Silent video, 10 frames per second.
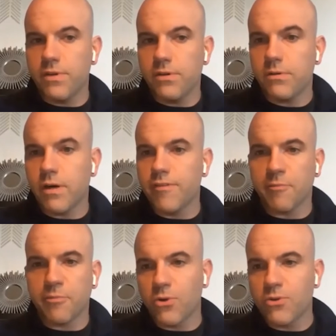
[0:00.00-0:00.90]
view of
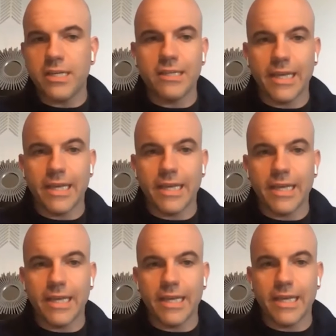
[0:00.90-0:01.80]
a protein
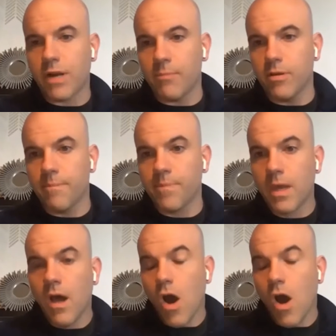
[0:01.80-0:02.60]
ligand binding problem,